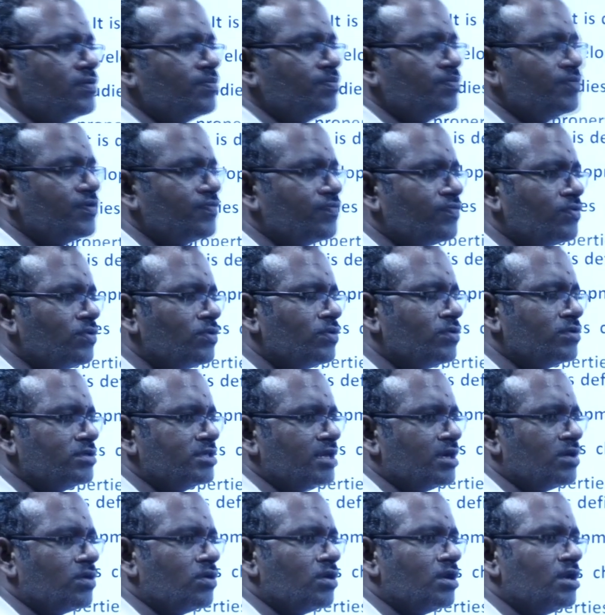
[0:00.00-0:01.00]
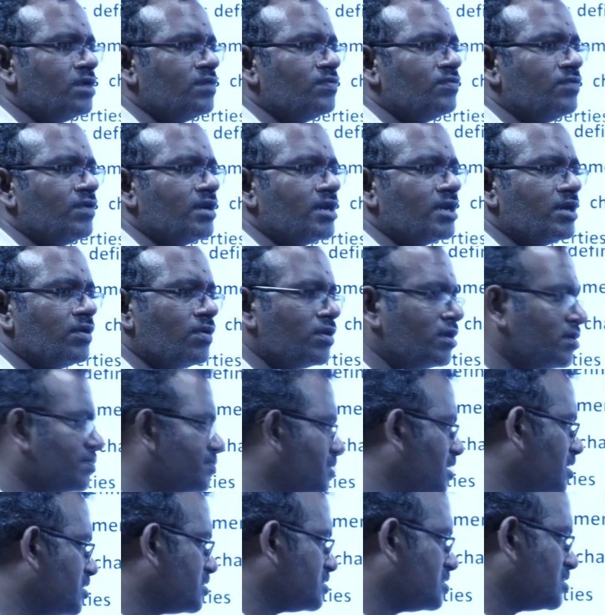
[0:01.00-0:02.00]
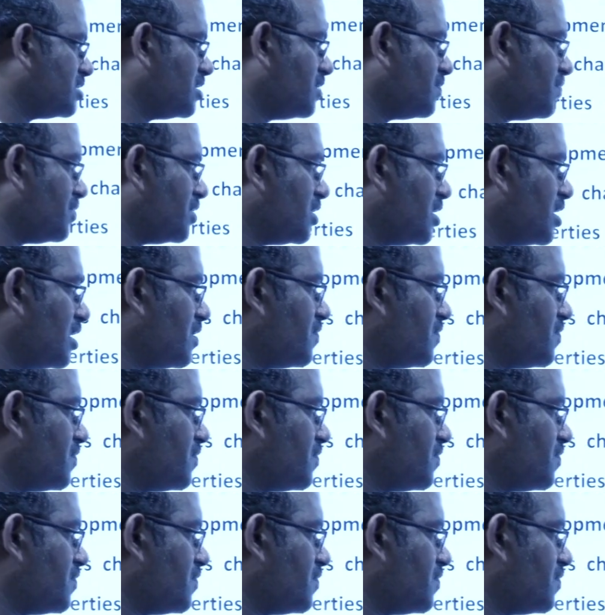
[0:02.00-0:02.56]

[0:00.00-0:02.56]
Before then only we will develop the safe and